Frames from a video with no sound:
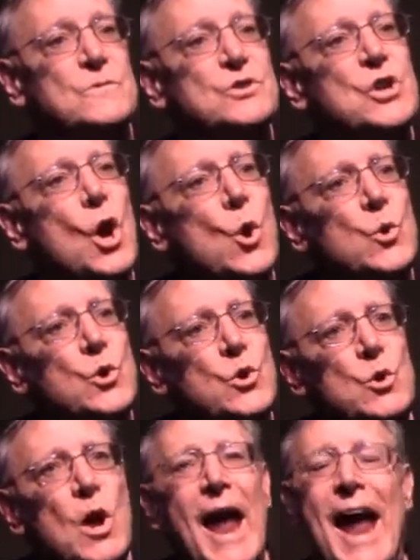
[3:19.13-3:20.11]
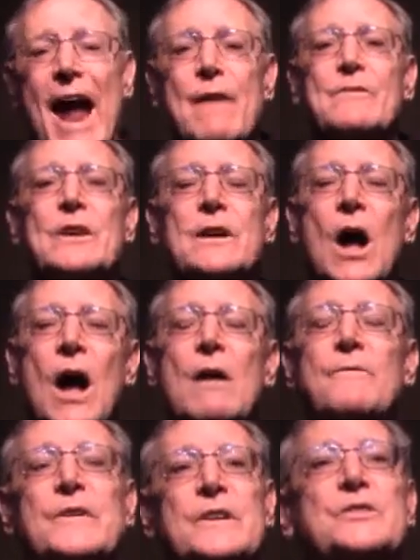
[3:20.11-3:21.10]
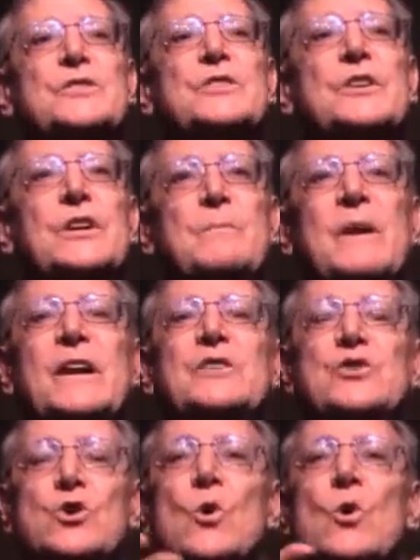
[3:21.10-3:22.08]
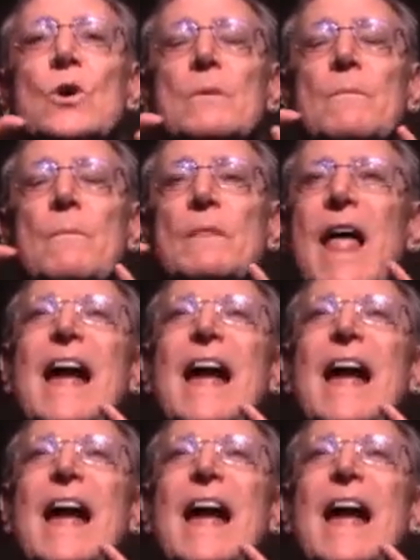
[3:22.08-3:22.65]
So have the confidence because your